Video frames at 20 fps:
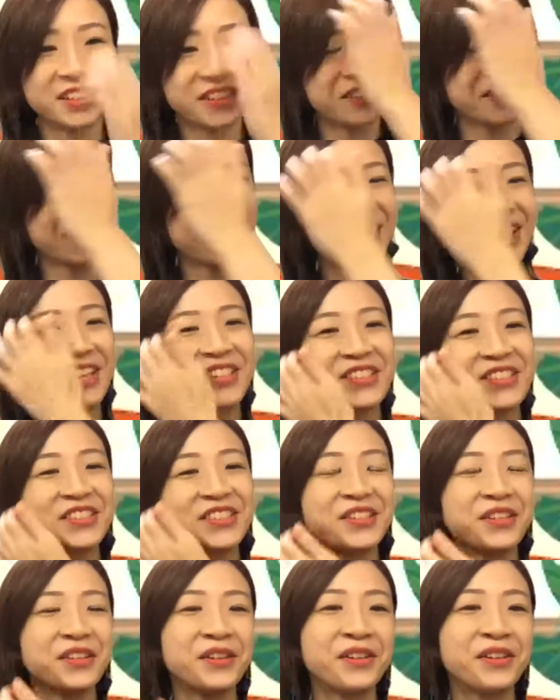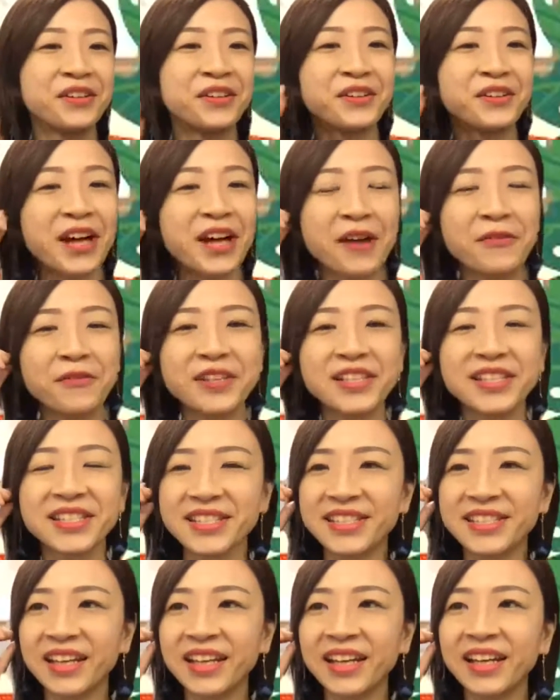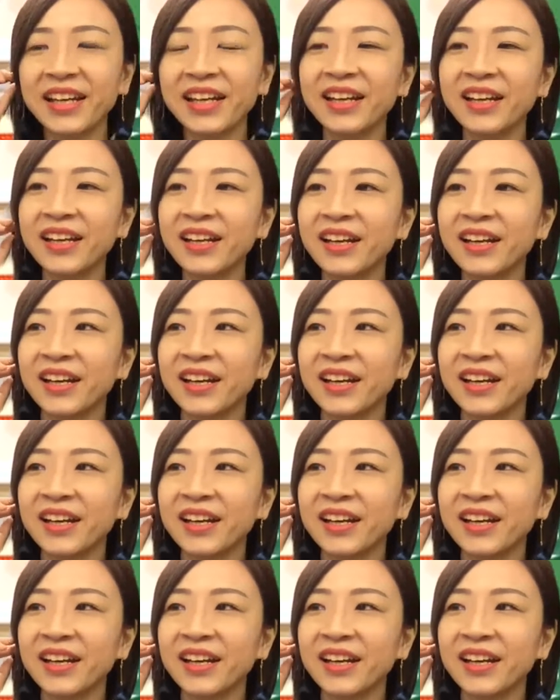Okay, so I would say